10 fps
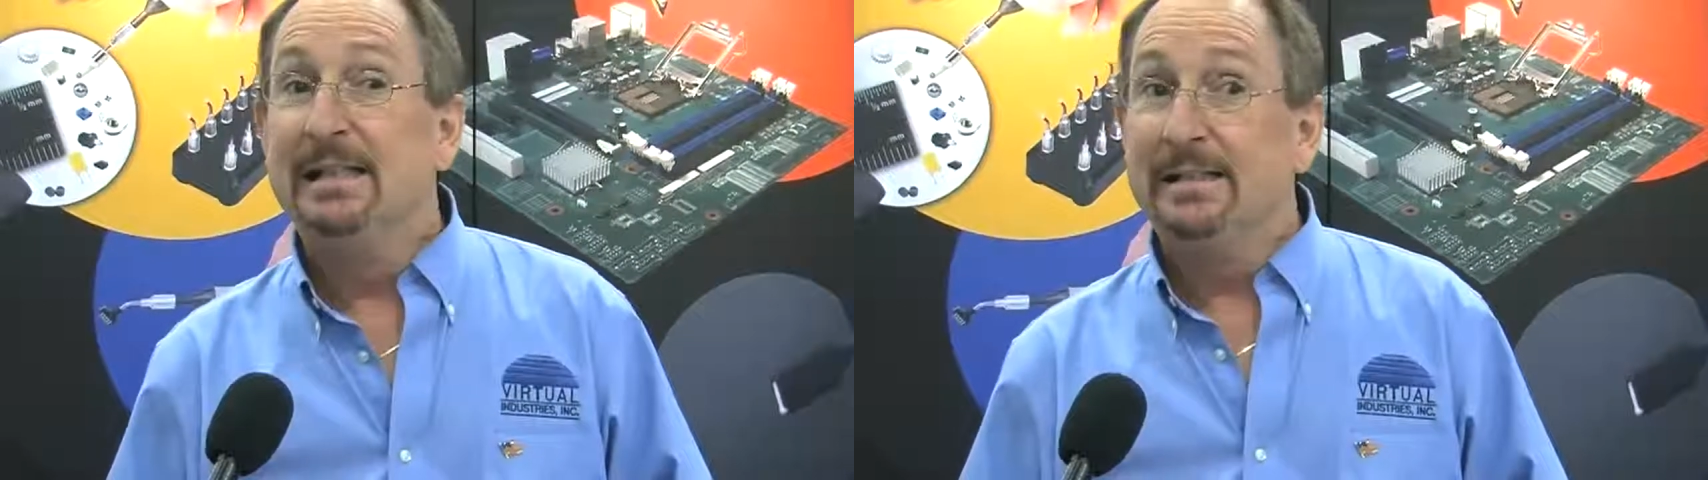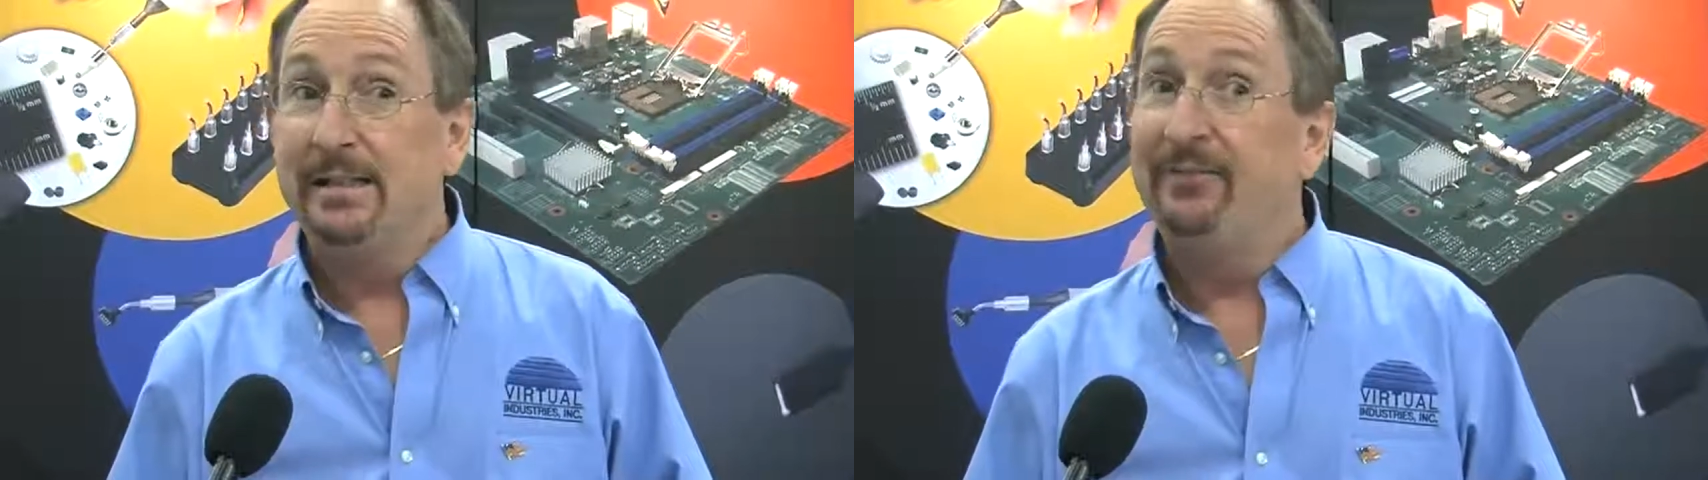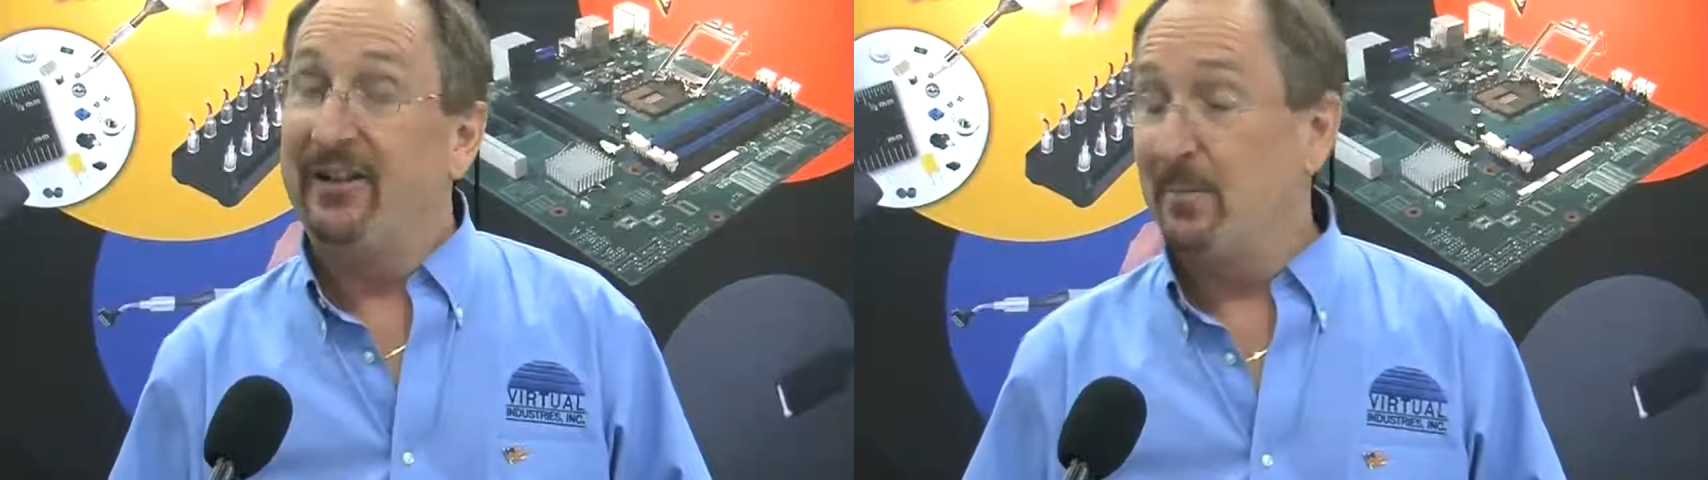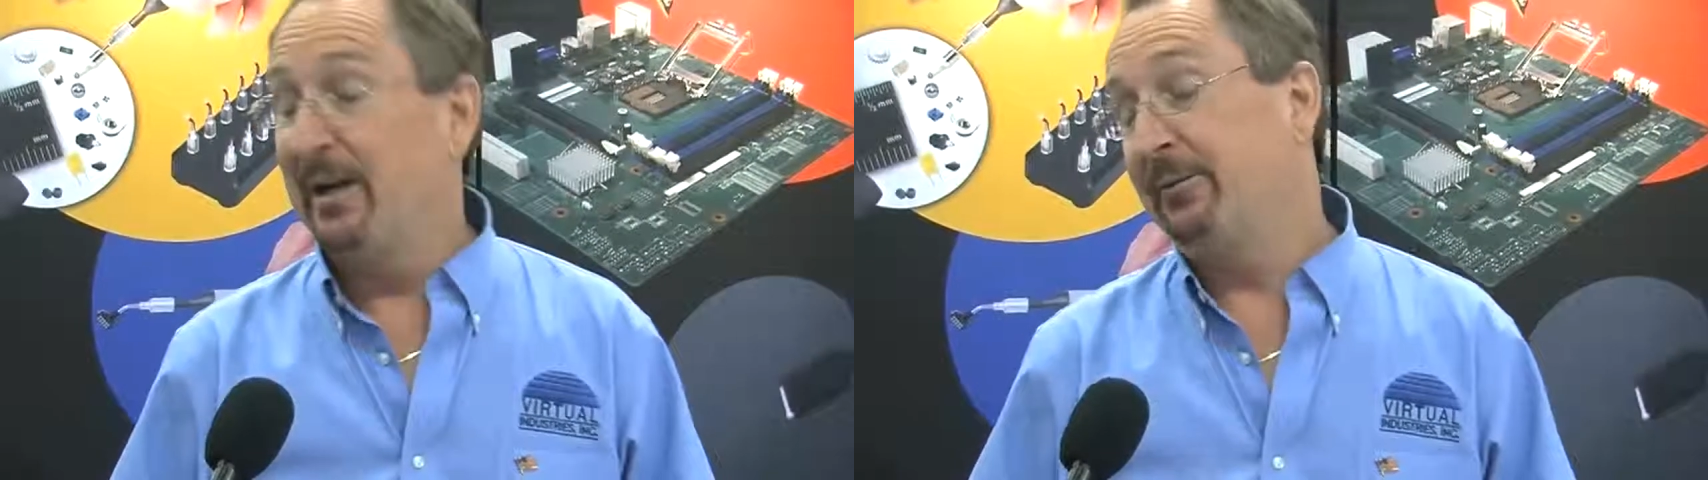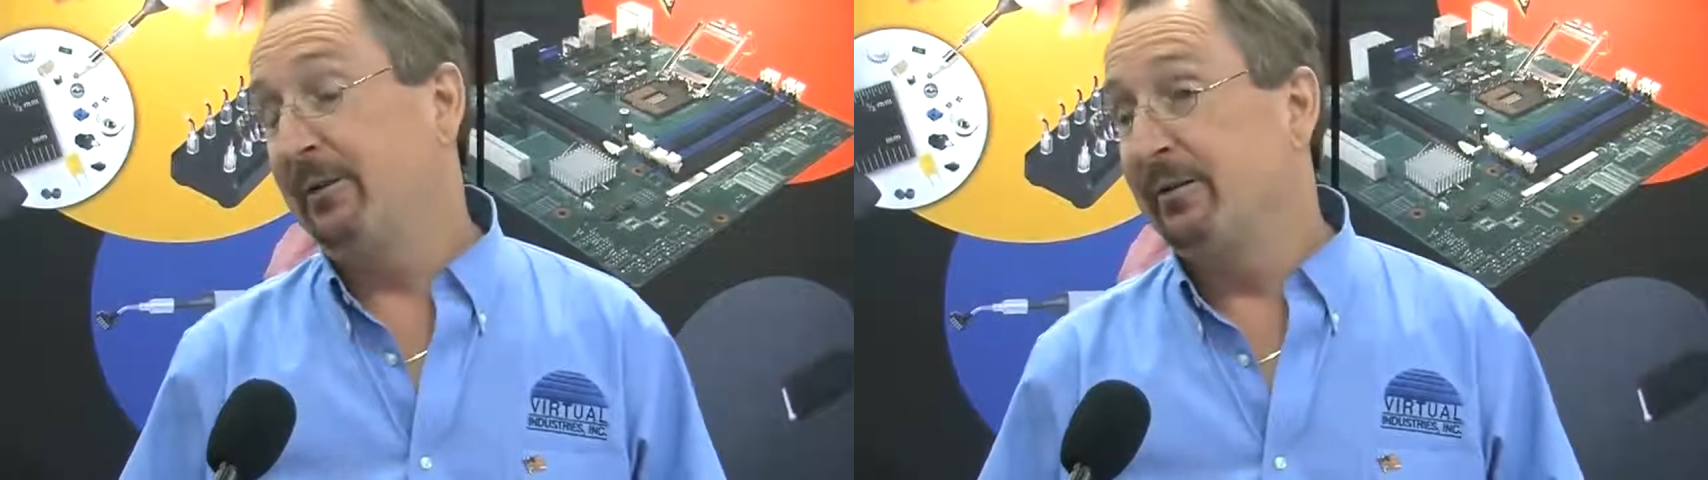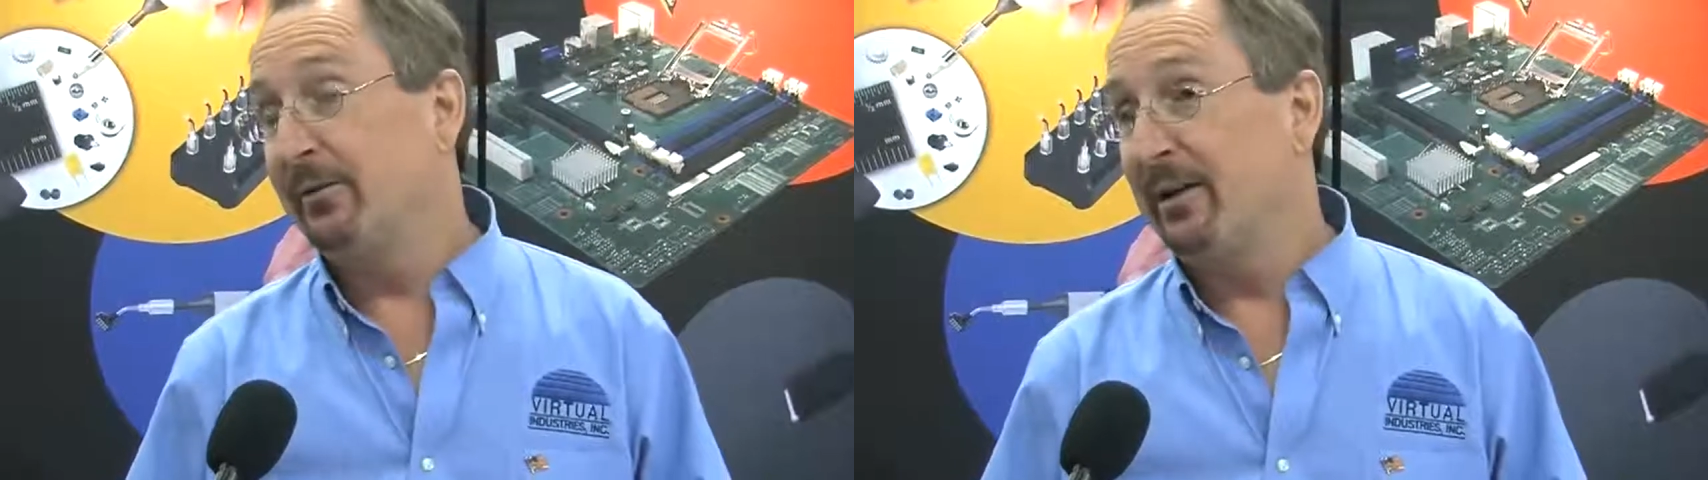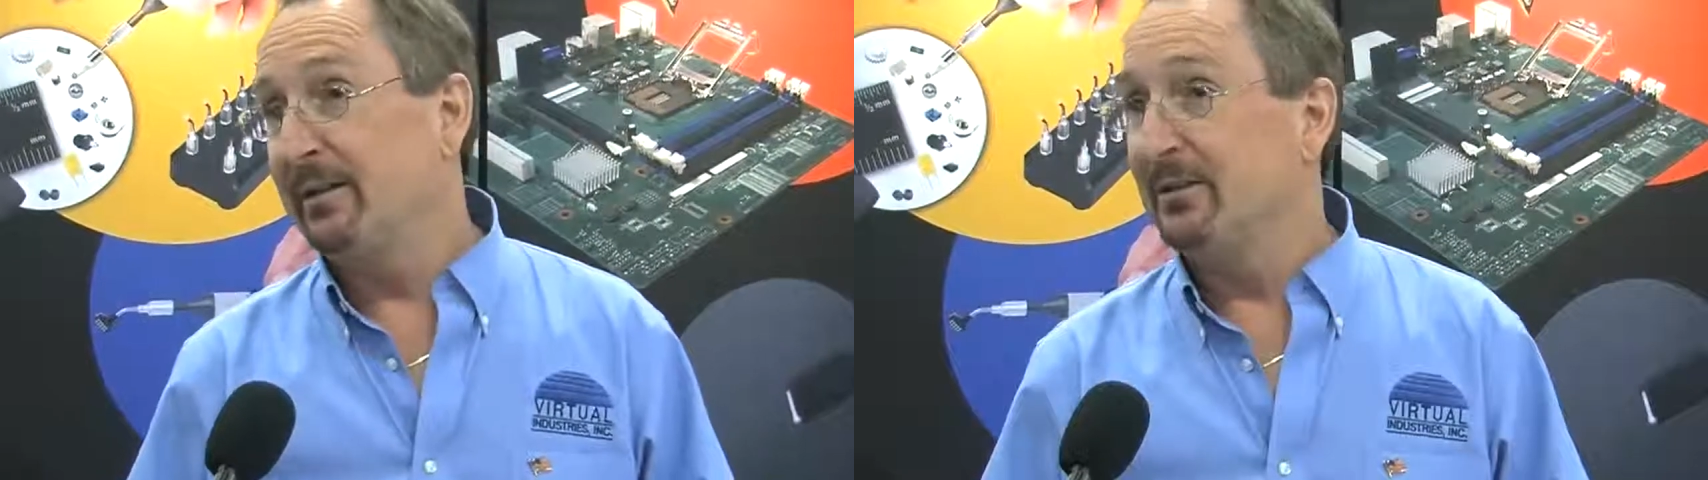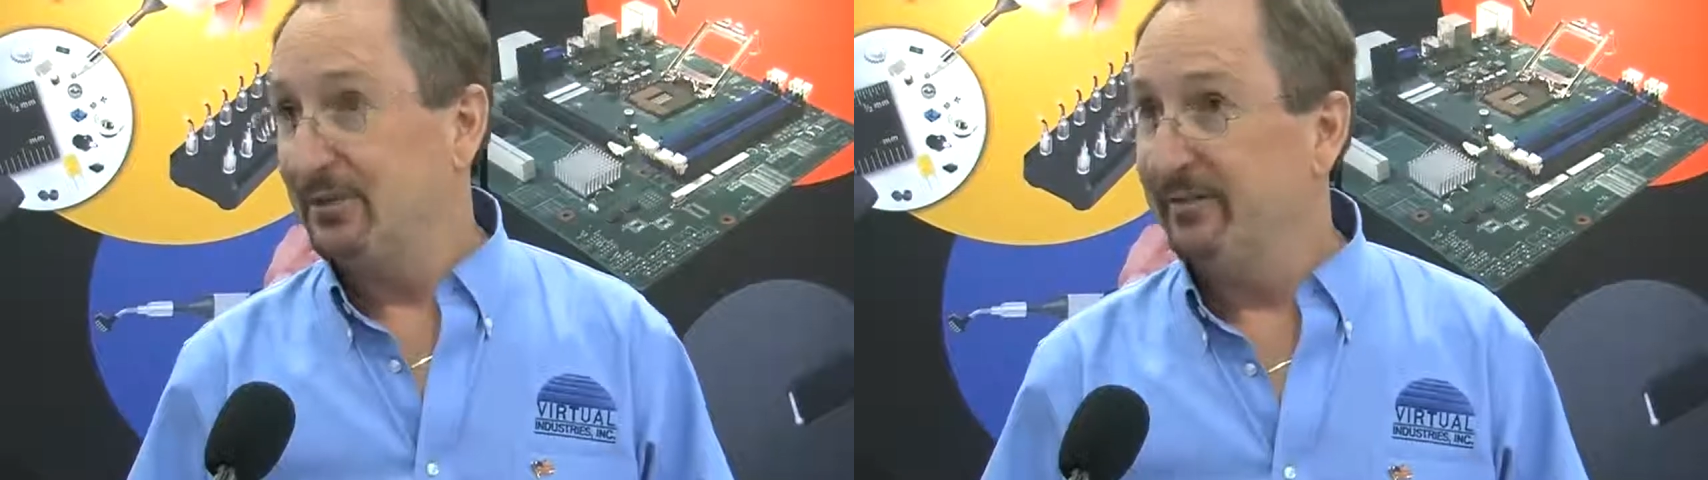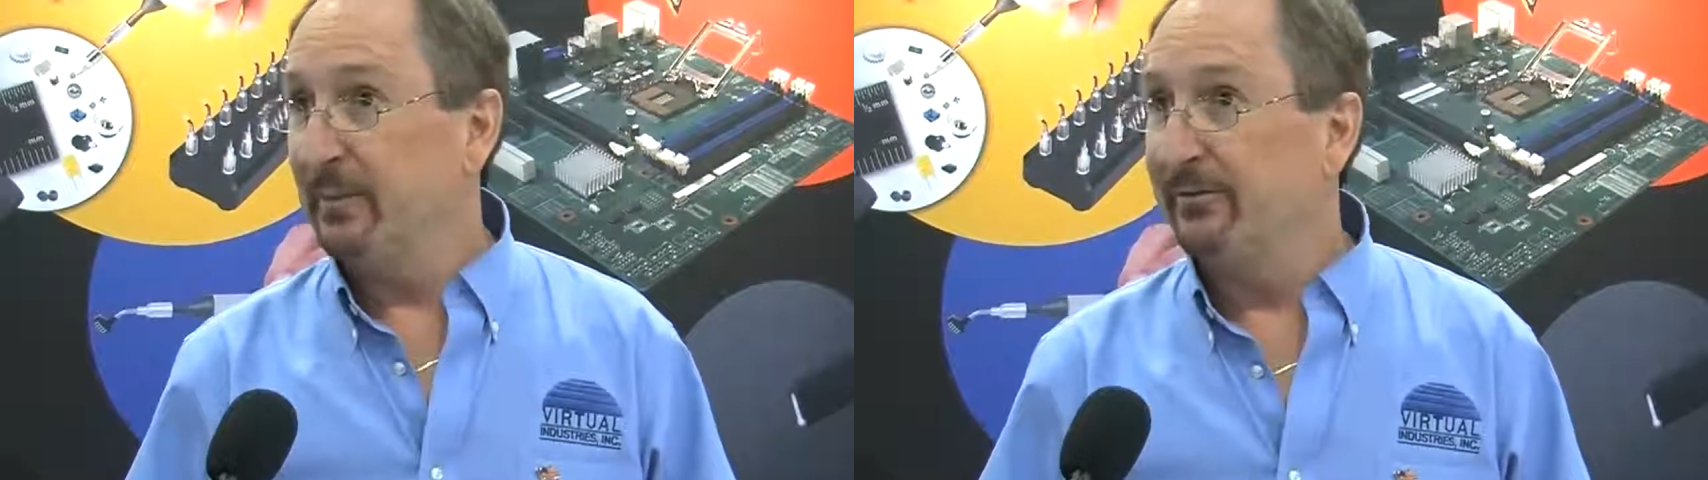75 micron is quite an achievement